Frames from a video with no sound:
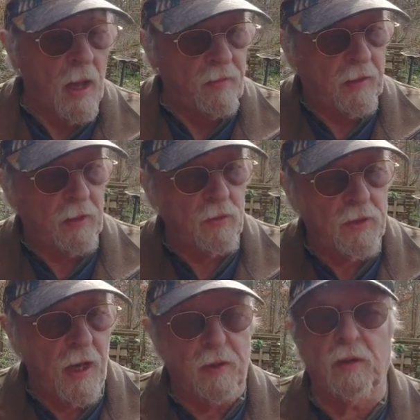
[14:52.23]
And they do
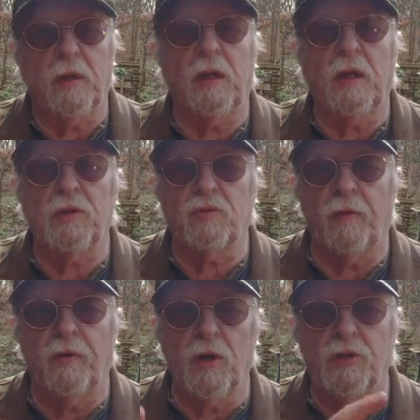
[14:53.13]
say that it is
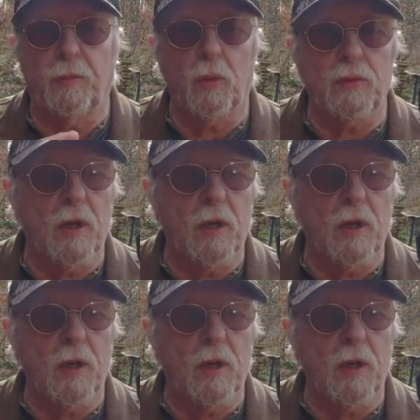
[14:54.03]
reversible,